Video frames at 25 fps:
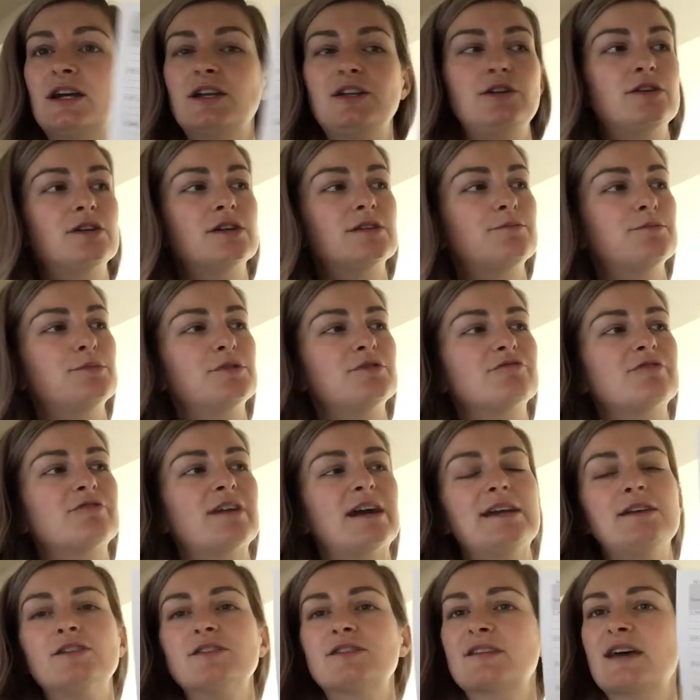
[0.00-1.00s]
could
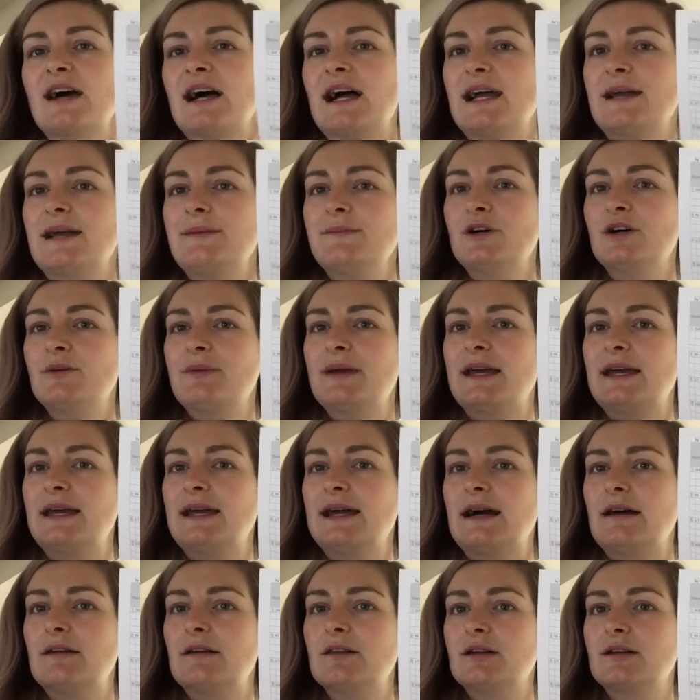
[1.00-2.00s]
write your time up here,
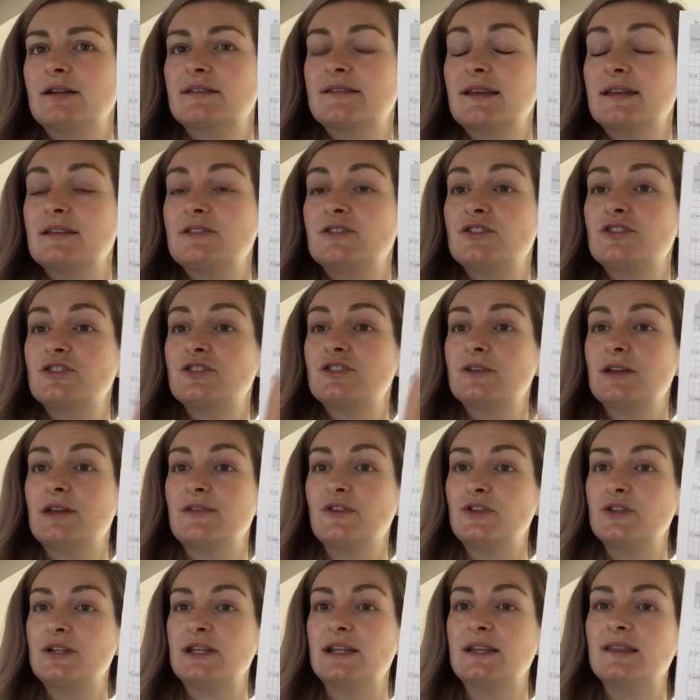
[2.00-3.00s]
how long it takes you to do it if you
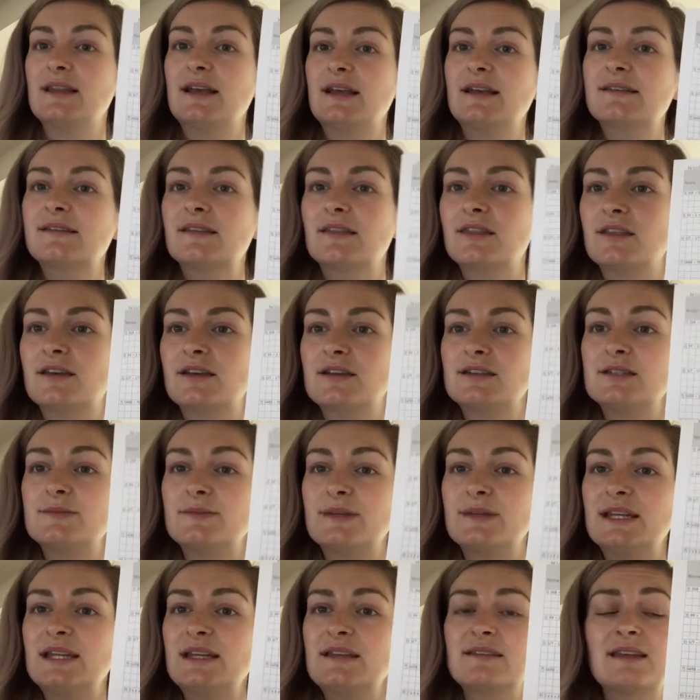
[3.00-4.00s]
do it in less than 30
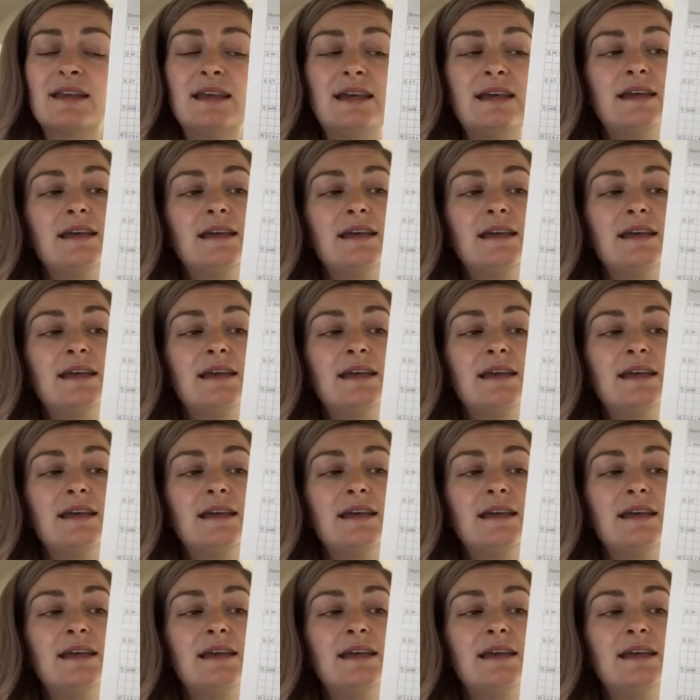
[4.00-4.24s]
minutes.